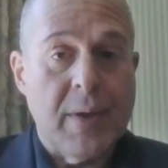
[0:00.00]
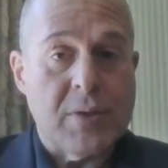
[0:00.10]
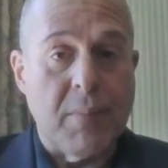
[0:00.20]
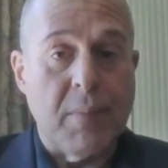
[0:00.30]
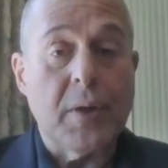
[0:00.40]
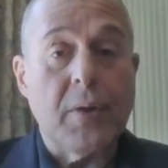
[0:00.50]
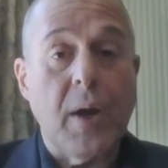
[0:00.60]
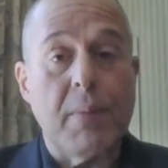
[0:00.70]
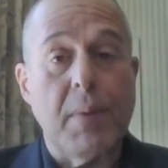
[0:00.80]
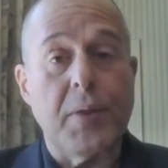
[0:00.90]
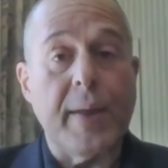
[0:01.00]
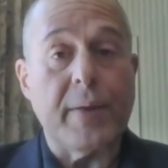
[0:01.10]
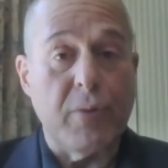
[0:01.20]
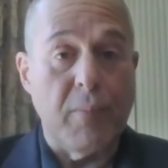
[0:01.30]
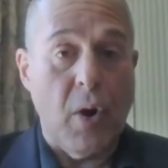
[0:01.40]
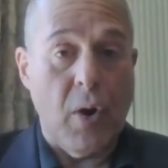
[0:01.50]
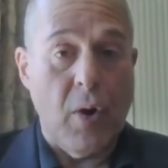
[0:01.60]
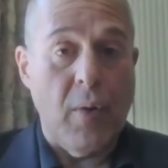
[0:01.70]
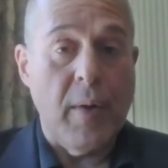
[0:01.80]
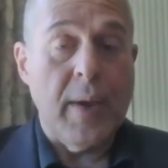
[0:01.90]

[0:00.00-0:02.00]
So I'm going to talk about that tomorrow.